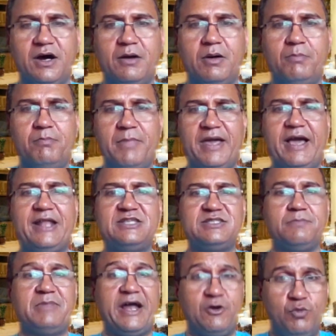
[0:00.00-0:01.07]
mechanism
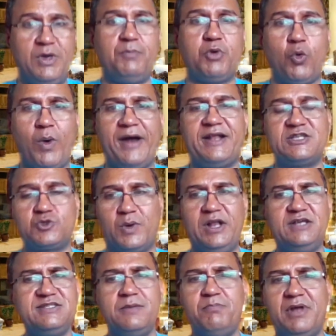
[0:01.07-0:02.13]
that we provide as well, a
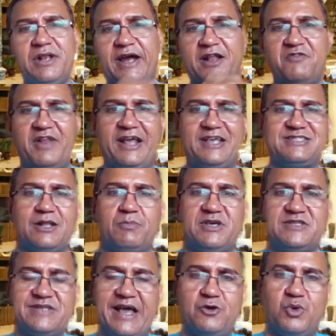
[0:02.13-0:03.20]
simple kind of an
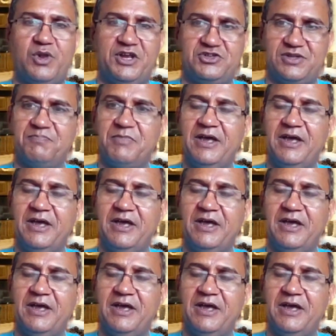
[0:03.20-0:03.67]
Excel-based calculation.